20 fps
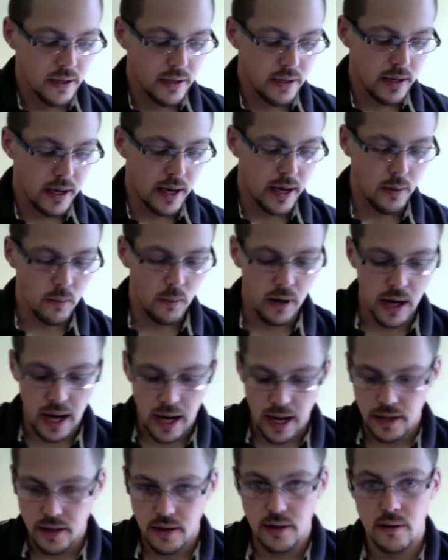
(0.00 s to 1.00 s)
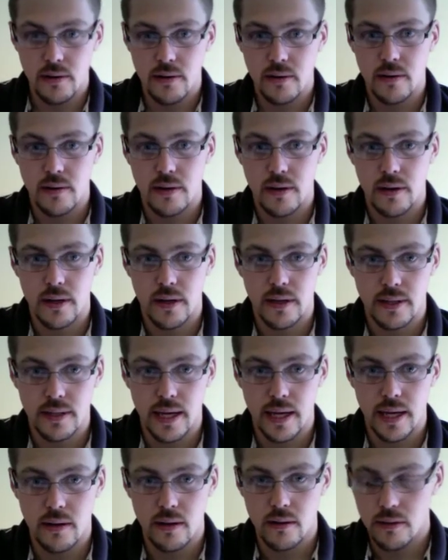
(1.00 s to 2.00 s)
And what I do,
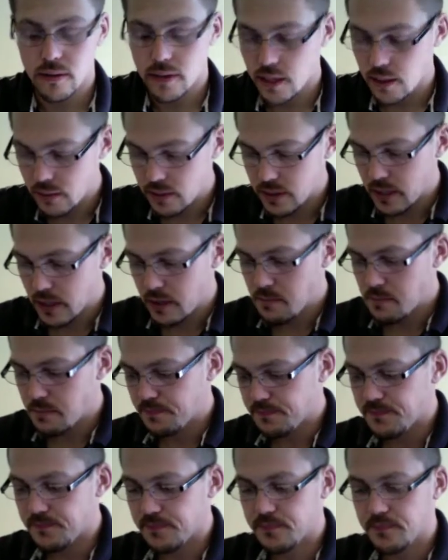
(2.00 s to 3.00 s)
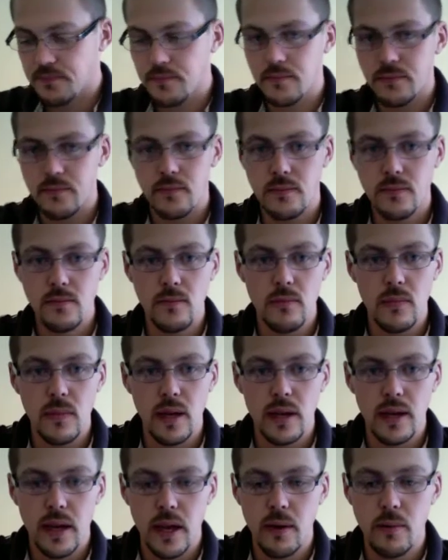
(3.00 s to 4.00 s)
take a little Q-tip.
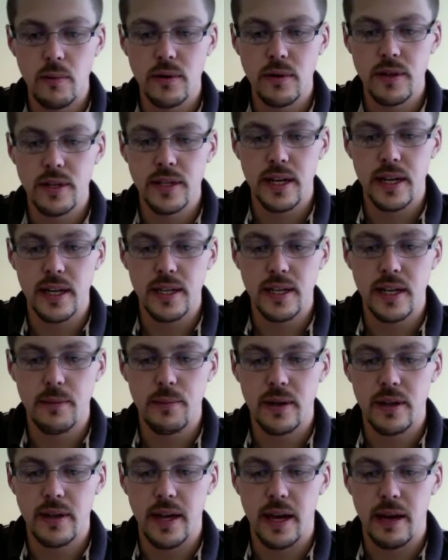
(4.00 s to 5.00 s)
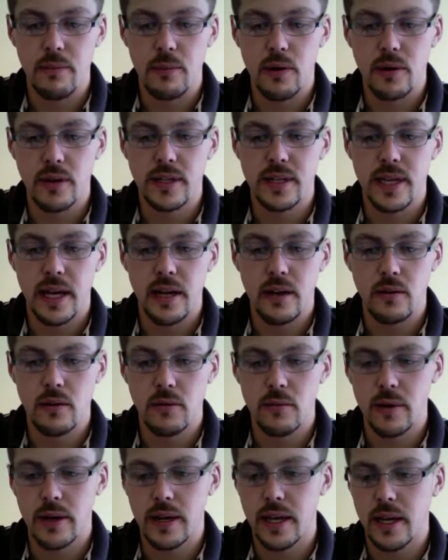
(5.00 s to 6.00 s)
Okay, and we're just going to dip it in that motorcycle
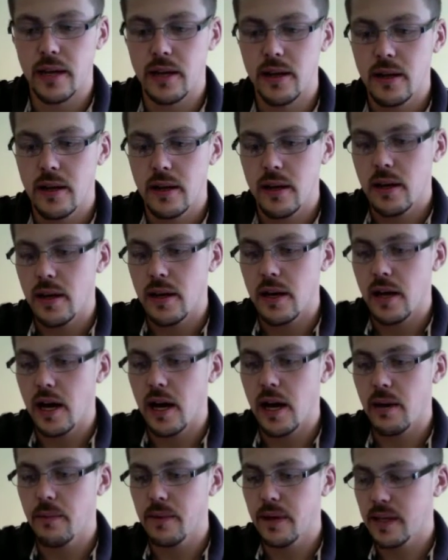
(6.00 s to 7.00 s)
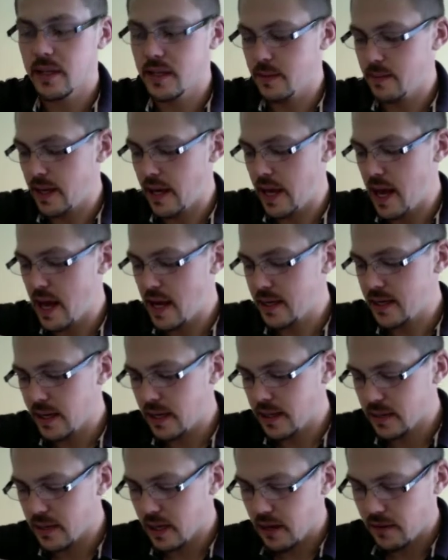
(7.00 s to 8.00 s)
lubricant. Get some of the
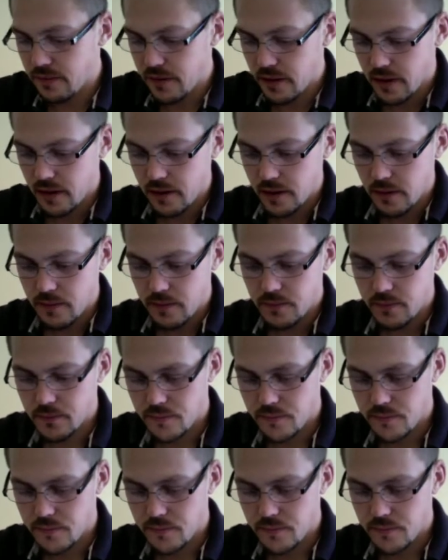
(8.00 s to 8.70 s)
excess off there.